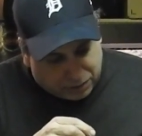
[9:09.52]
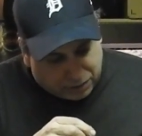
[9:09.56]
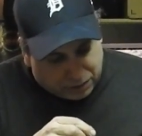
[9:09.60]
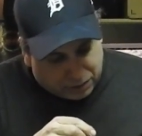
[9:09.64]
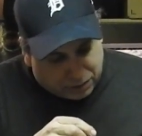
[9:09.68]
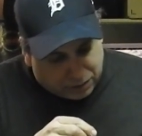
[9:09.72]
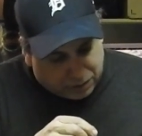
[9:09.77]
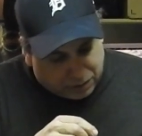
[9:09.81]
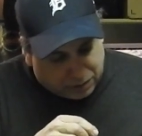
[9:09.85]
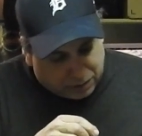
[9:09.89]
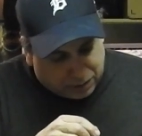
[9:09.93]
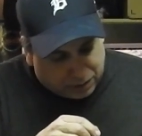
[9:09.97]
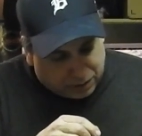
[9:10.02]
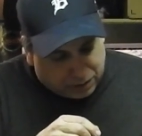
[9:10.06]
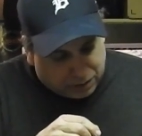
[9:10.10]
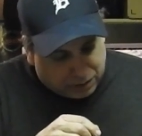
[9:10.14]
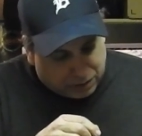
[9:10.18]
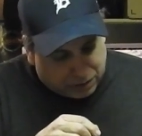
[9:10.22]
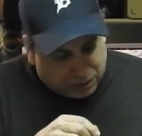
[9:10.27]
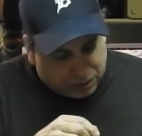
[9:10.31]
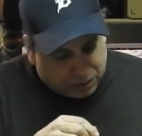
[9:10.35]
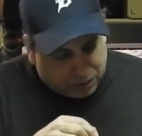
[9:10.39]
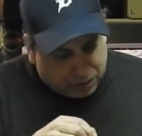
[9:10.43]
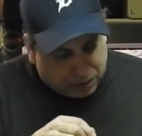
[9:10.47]

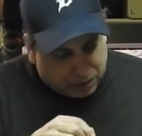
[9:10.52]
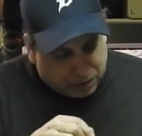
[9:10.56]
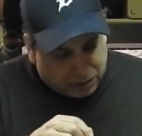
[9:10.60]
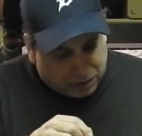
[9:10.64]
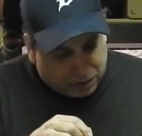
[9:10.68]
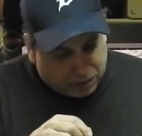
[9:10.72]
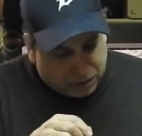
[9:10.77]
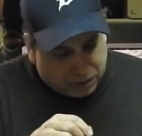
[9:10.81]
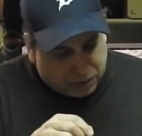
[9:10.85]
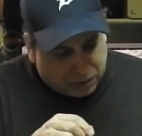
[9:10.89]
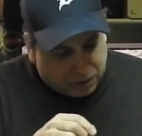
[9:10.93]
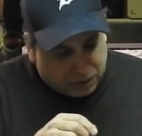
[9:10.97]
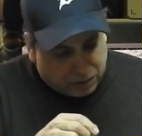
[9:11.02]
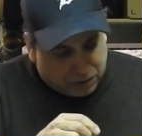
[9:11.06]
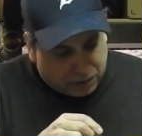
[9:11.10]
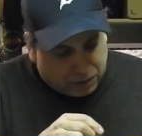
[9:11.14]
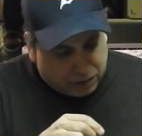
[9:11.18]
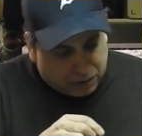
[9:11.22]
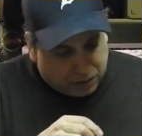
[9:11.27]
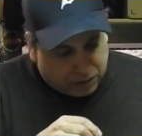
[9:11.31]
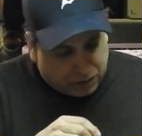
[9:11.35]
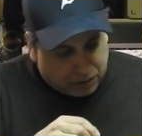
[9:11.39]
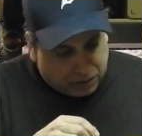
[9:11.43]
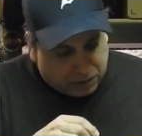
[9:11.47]

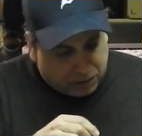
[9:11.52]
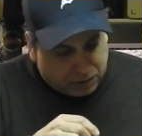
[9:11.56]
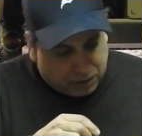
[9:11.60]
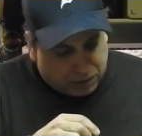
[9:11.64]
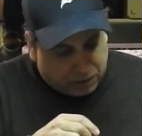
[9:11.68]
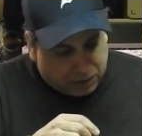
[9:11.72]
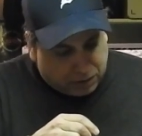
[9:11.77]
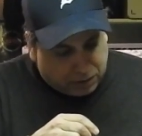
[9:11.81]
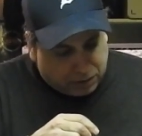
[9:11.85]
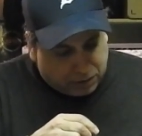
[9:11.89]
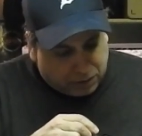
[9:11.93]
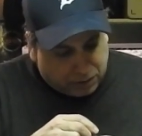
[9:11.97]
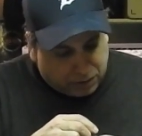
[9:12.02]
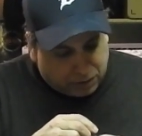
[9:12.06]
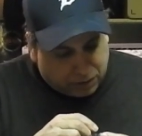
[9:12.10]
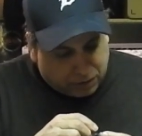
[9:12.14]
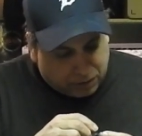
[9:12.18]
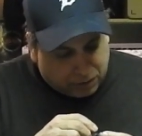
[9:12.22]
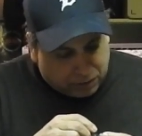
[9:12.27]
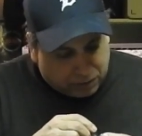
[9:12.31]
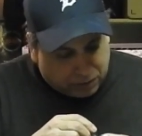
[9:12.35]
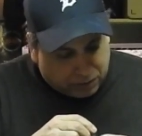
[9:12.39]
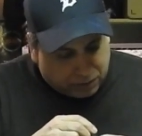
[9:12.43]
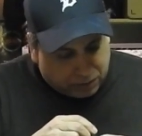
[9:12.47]

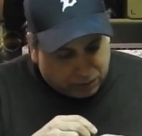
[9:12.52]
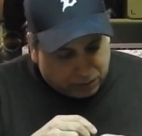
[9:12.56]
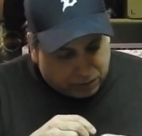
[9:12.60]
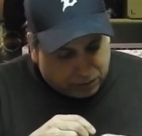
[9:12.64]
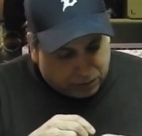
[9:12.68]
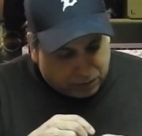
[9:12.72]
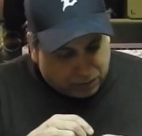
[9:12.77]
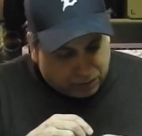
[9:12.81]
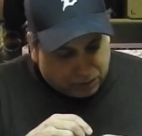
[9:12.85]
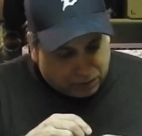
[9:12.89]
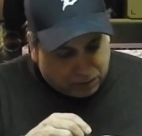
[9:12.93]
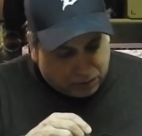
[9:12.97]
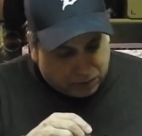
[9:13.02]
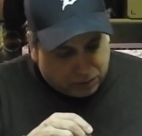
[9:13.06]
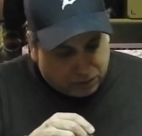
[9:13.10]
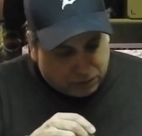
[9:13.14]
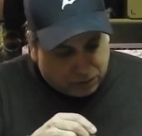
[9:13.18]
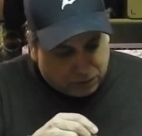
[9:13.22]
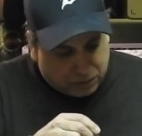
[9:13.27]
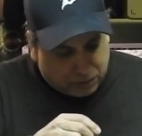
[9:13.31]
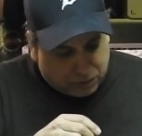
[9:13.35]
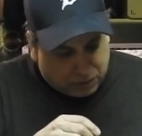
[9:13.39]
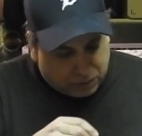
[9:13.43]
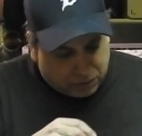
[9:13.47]

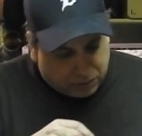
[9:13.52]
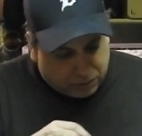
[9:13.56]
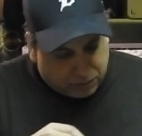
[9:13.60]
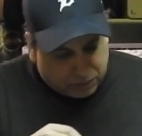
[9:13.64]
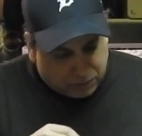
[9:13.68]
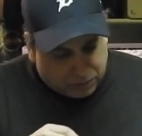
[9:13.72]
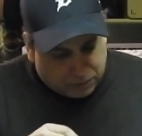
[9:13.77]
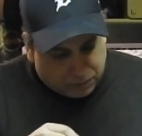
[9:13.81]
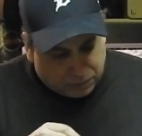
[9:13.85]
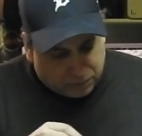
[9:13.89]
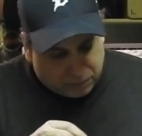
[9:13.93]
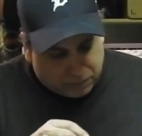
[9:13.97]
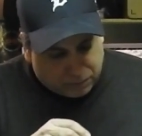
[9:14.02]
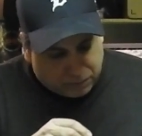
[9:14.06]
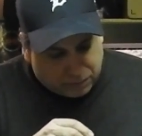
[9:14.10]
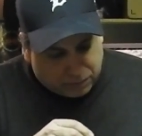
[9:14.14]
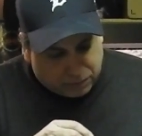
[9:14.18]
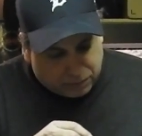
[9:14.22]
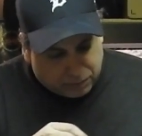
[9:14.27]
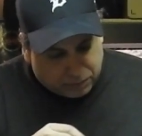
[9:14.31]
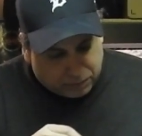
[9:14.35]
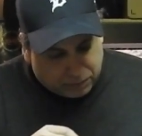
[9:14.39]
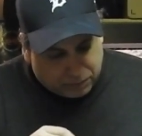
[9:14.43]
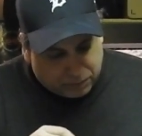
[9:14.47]

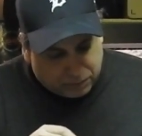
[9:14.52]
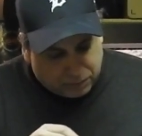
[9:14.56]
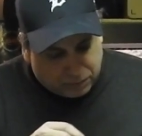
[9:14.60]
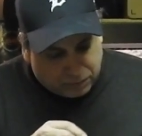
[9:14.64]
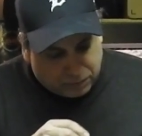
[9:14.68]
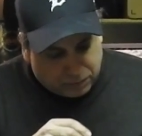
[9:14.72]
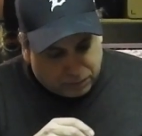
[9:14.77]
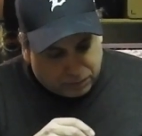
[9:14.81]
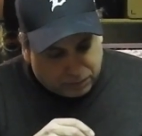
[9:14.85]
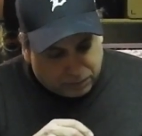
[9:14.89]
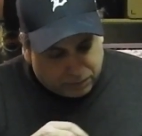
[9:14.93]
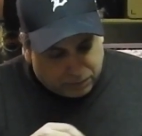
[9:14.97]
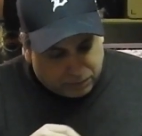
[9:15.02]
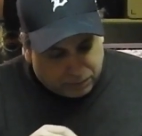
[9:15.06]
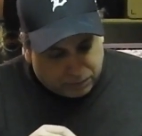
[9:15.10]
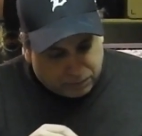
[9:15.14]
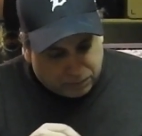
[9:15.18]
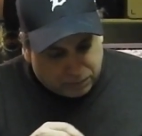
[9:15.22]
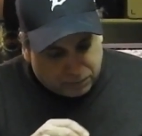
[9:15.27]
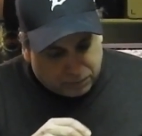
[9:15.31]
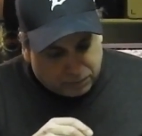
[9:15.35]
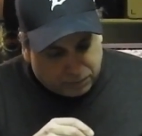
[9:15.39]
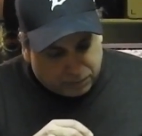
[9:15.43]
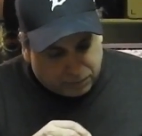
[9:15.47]

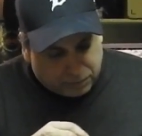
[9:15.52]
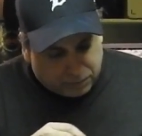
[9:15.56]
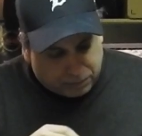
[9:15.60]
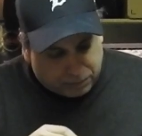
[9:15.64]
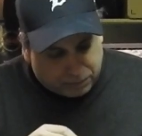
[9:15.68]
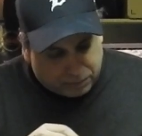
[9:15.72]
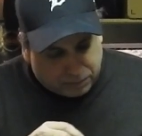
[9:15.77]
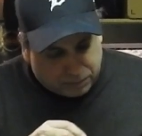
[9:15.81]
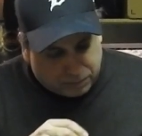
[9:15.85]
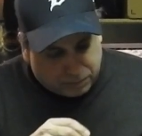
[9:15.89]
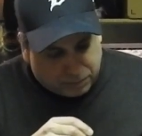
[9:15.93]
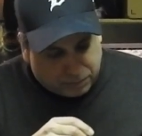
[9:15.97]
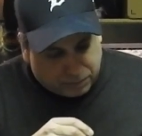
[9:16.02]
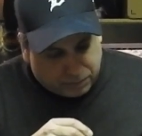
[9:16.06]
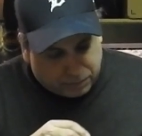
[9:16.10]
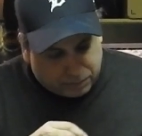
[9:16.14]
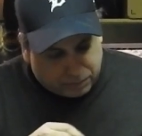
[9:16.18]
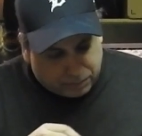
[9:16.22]
No one is speaking in this clip.